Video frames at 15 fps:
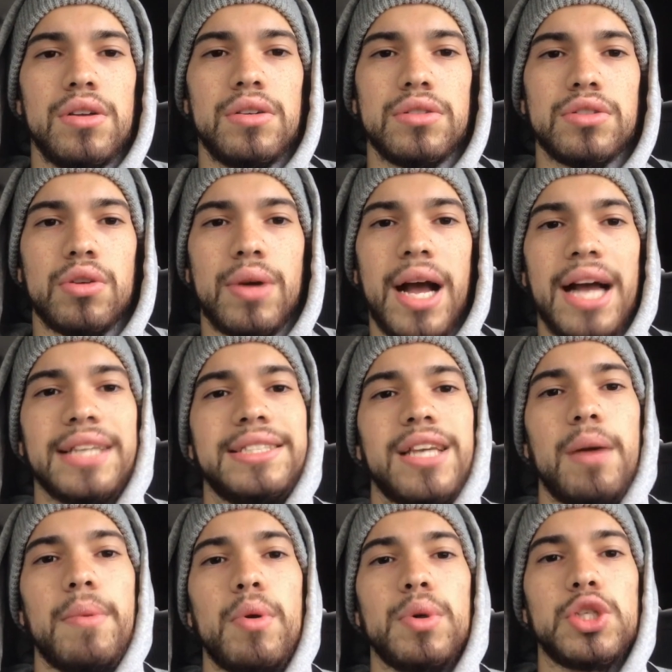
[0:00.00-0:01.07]
So, guys,
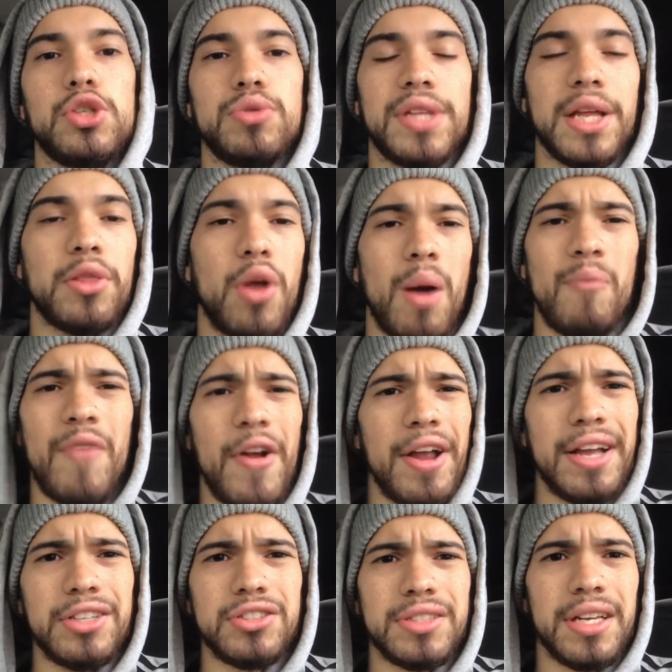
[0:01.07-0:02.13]
tell me what you think, though. I'm very
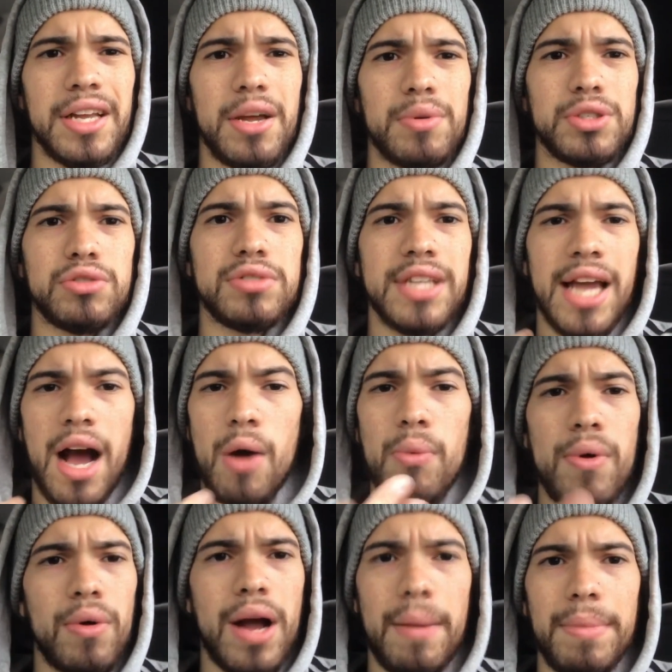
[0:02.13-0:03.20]
interested to hear what you say. I
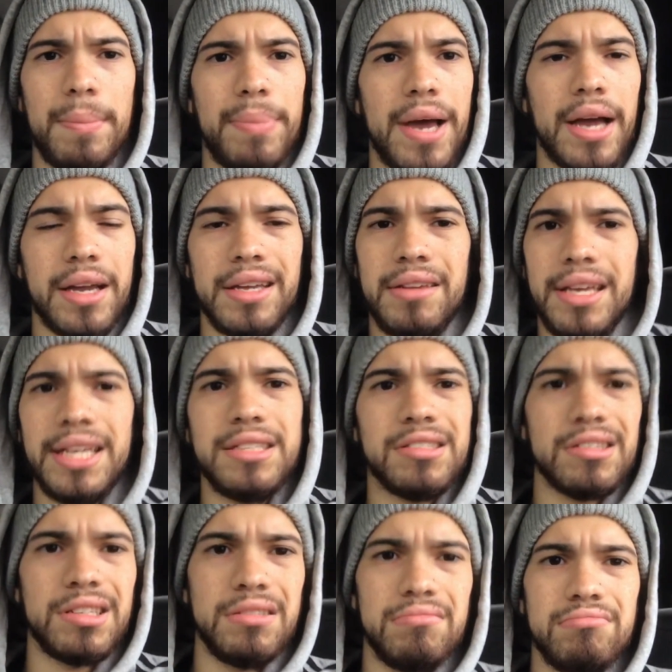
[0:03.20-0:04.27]
will comment back
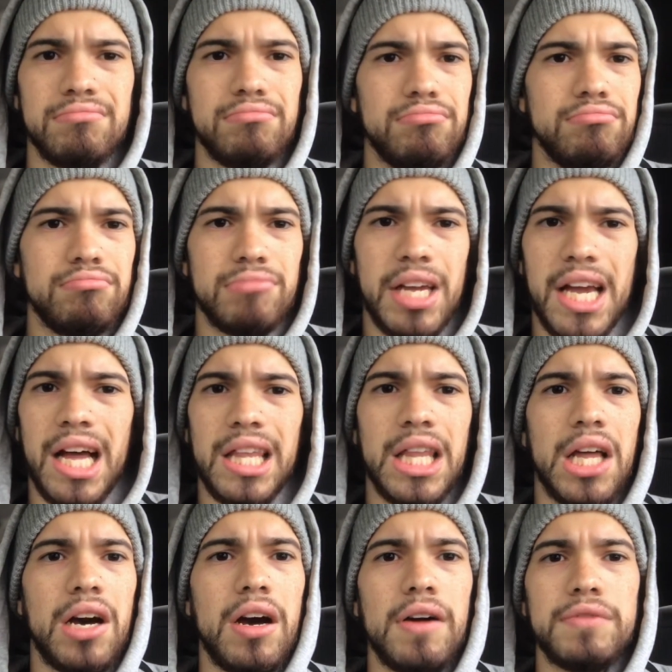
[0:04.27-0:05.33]
easily. Hey, I
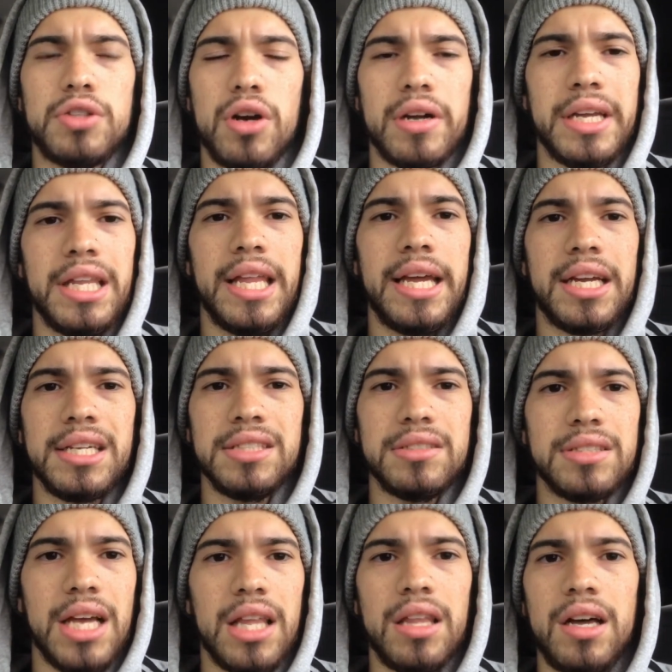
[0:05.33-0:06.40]
love talking
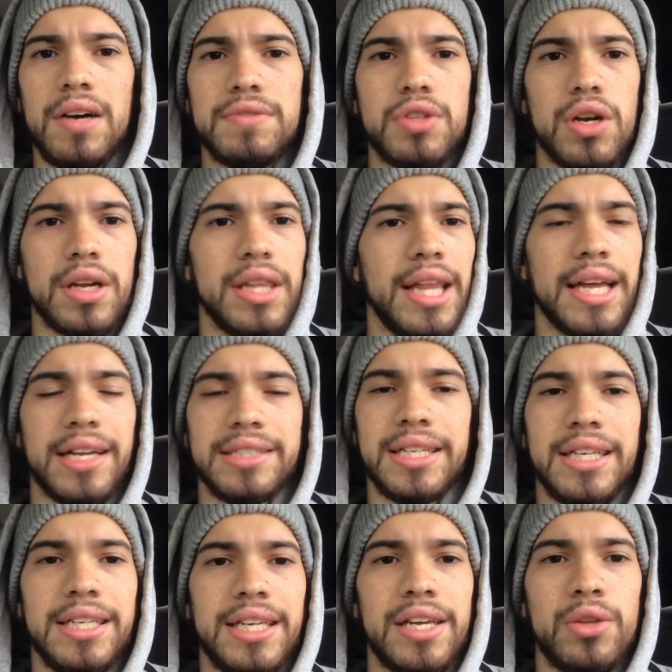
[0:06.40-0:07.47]
Lakers. I love talking Lakers
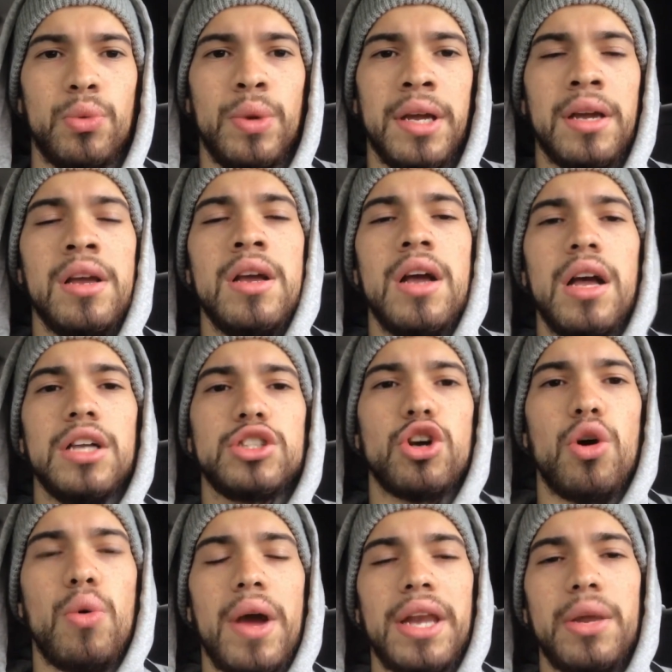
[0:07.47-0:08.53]
any day of the week.
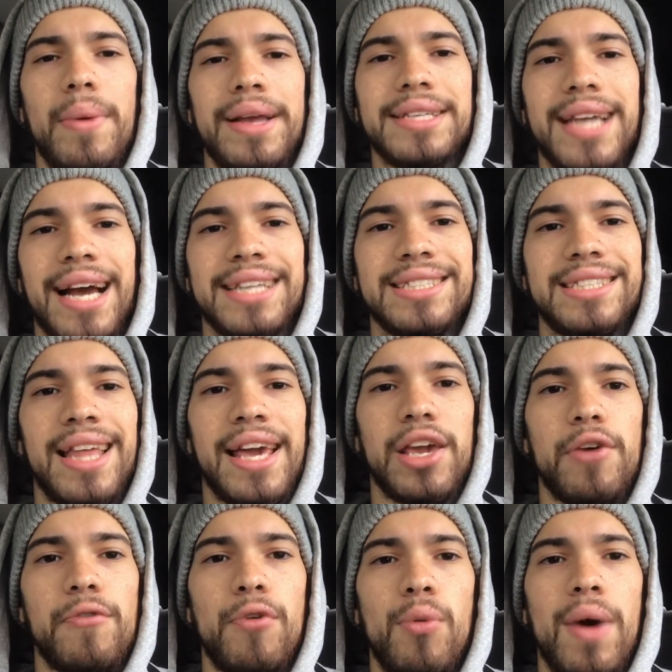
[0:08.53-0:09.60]
So, anyways, guys, thank
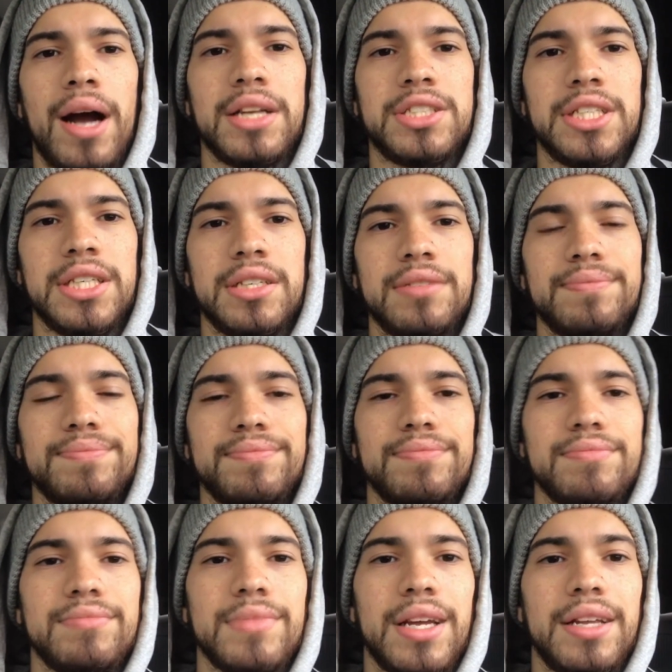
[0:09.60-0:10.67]
you for watching.
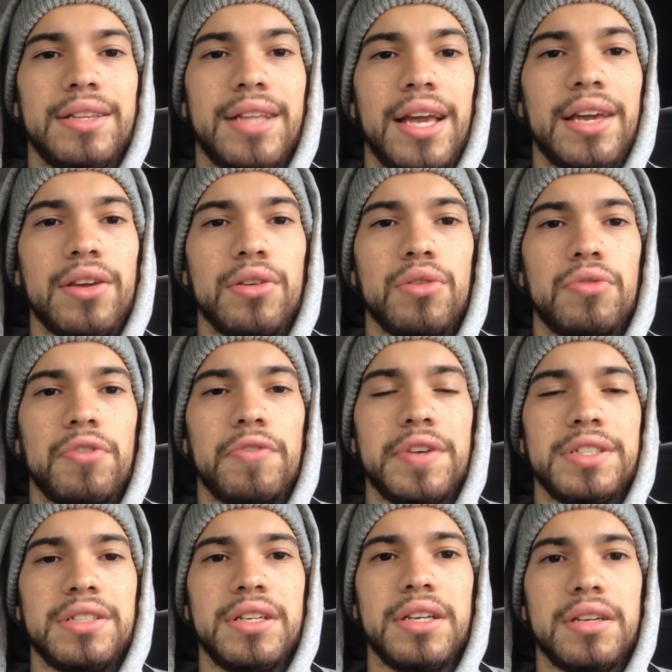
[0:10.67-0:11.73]
And thank you for
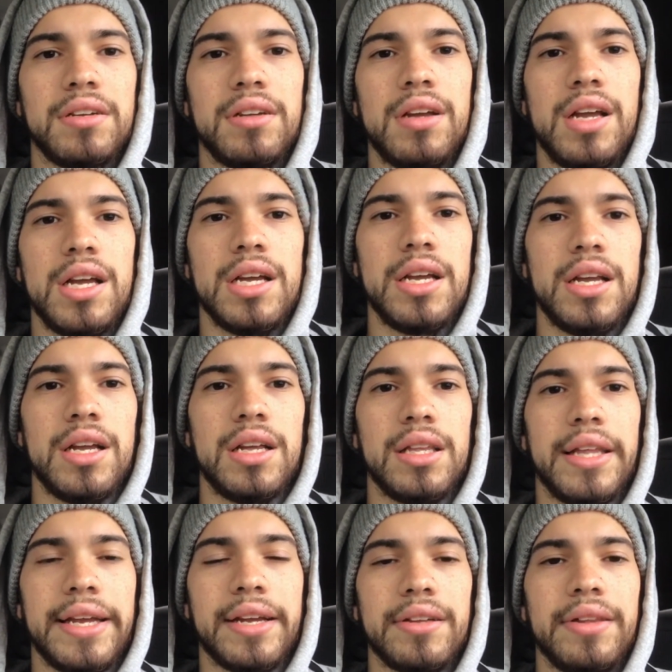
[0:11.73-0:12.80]
visiting
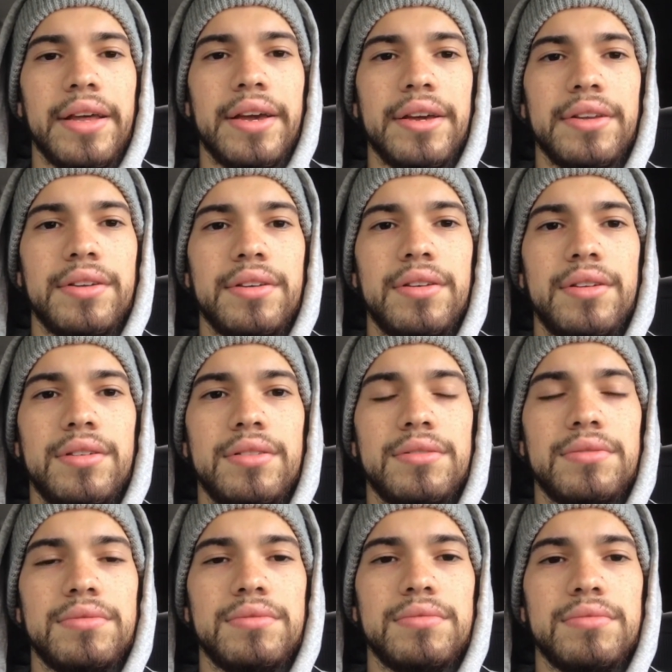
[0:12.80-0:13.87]
Lakerland.
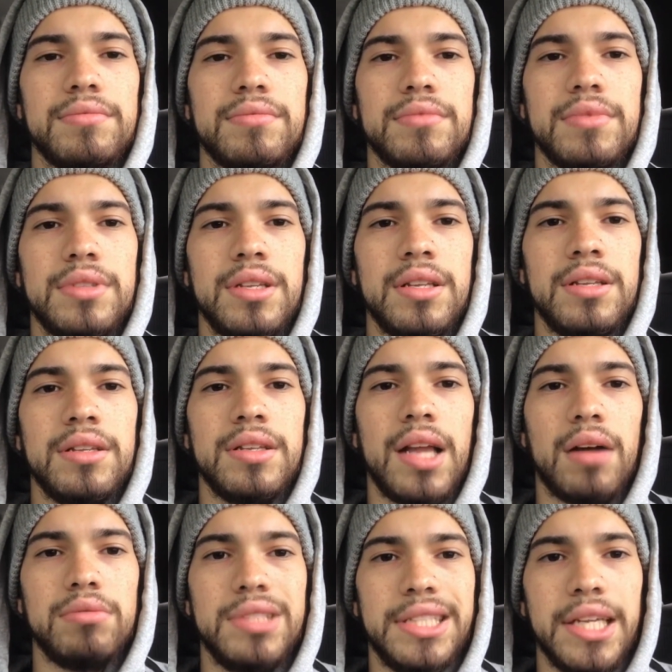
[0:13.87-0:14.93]

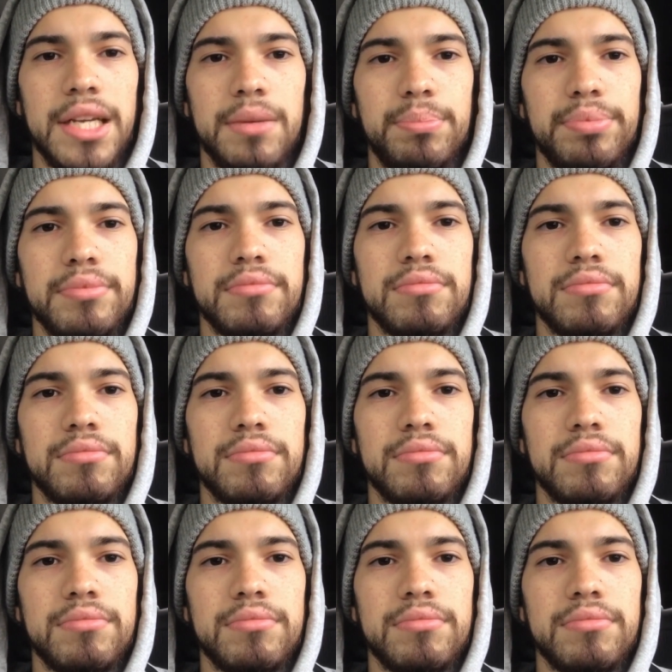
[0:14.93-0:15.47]
Now, dip.